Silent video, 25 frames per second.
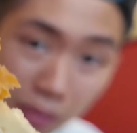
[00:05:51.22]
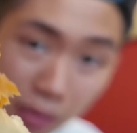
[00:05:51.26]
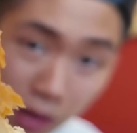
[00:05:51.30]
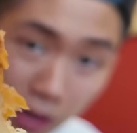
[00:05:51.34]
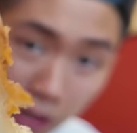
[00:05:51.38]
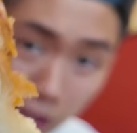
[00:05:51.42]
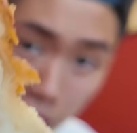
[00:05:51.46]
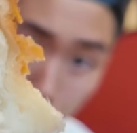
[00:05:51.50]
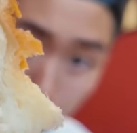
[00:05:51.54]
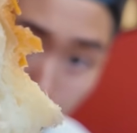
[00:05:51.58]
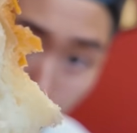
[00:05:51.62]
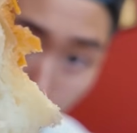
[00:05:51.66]

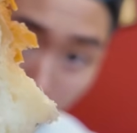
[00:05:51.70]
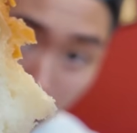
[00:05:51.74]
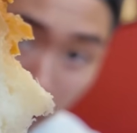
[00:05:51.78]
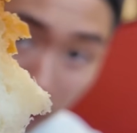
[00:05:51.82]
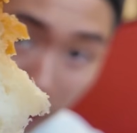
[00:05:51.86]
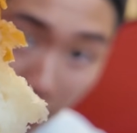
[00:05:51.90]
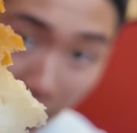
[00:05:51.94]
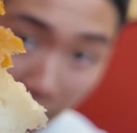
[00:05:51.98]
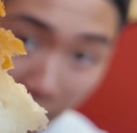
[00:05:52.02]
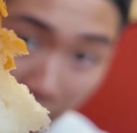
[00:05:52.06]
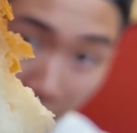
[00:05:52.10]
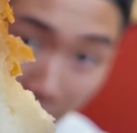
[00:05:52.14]
This pork,
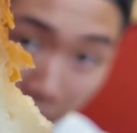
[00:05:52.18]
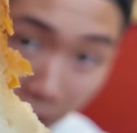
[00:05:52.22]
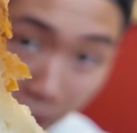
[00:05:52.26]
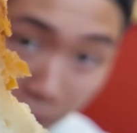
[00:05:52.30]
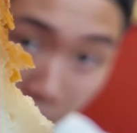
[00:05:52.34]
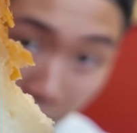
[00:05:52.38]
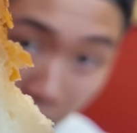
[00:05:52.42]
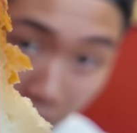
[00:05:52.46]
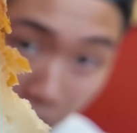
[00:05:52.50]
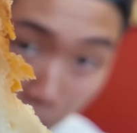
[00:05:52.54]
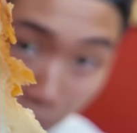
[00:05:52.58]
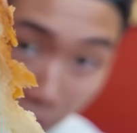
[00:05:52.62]
the ham,
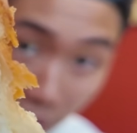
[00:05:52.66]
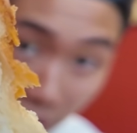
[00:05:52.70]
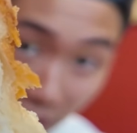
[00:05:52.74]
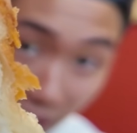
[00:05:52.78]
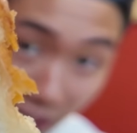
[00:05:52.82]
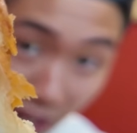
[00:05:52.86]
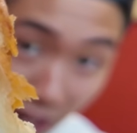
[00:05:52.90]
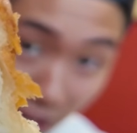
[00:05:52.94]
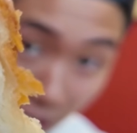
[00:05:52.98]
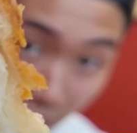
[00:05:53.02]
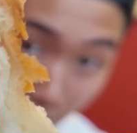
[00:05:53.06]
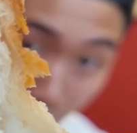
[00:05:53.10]
got the
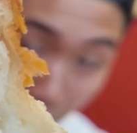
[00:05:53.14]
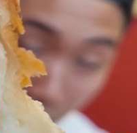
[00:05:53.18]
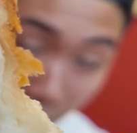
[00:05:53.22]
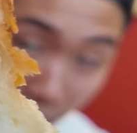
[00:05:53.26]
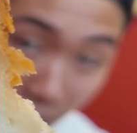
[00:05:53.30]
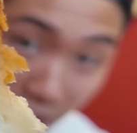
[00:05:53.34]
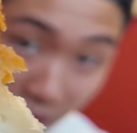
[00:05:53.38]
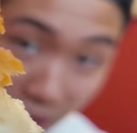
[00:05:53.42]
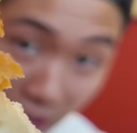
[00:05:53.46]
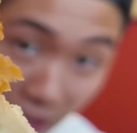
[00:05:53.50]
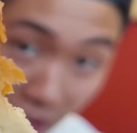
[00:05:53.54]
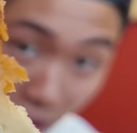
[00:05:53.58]
pate, the
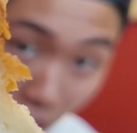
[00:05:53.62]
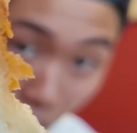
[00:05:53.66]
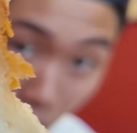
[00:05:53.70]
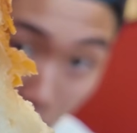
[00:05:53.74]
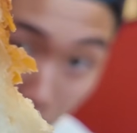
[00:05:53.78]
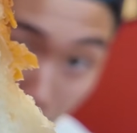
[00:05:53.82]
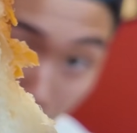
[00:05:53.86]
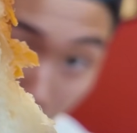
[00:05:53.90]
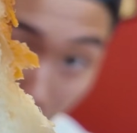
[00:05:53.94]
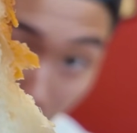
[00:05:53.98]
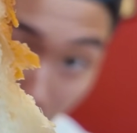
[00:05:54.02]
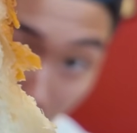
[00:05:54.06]
bud that they all
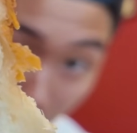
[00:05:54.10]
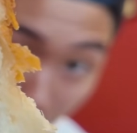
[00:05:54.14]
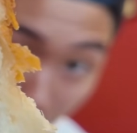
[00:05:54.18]
spread on